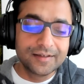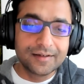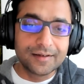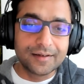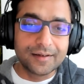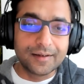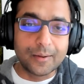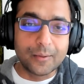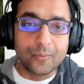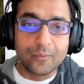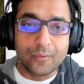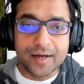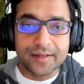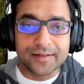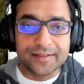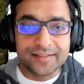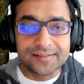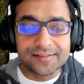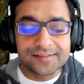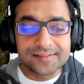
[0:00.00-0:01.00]
Uh,
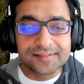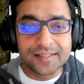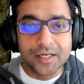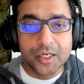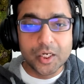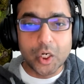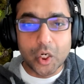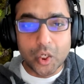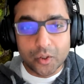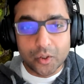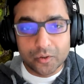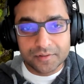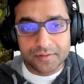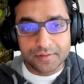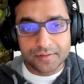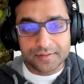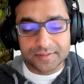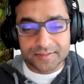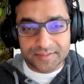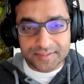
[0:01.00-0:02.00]
one is, oh,
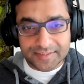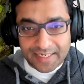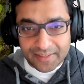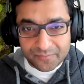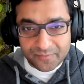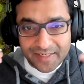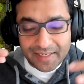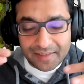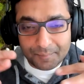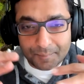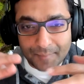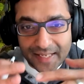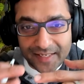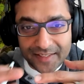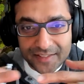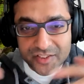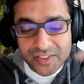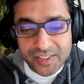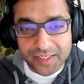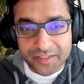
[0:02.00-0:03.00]
that way I'll
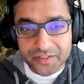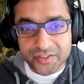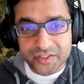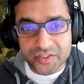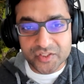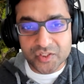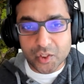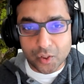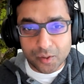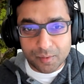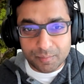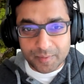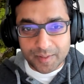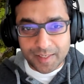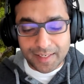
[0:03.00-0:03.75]
manage larger scope.